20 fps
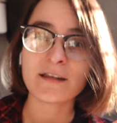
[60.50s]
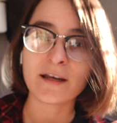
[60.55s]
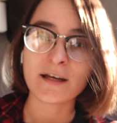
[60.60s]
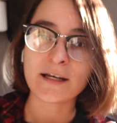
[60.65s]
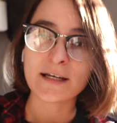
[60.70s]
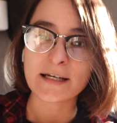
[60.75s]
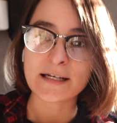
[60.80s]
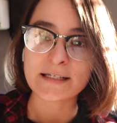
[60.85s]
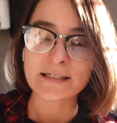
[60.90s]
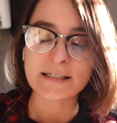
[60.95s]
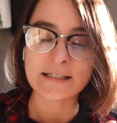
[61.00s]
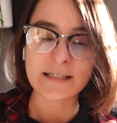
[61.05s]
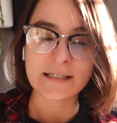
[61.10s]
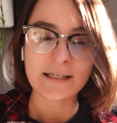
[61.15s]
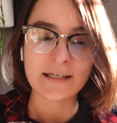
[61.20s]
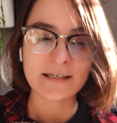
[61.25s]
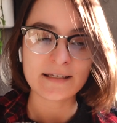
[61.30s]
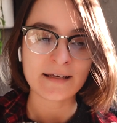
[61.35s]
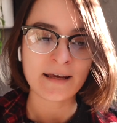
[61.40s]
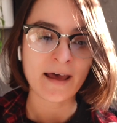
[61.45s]
they
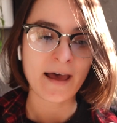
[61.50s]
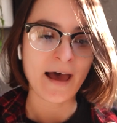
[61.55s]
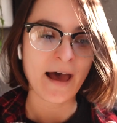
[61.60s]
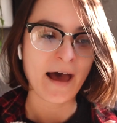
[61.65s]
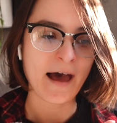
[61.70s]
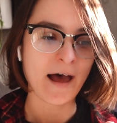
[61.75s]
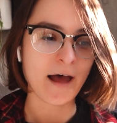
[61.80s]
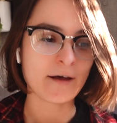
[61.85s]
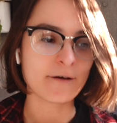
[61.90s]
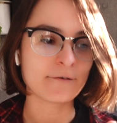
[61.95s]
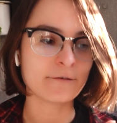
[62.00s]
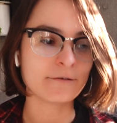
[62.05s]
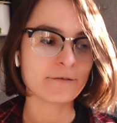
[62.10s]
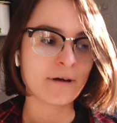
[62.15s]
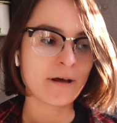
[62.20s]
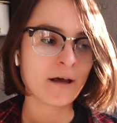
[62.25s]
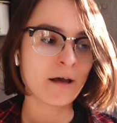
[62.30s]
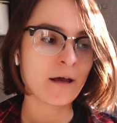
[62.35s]
didn't have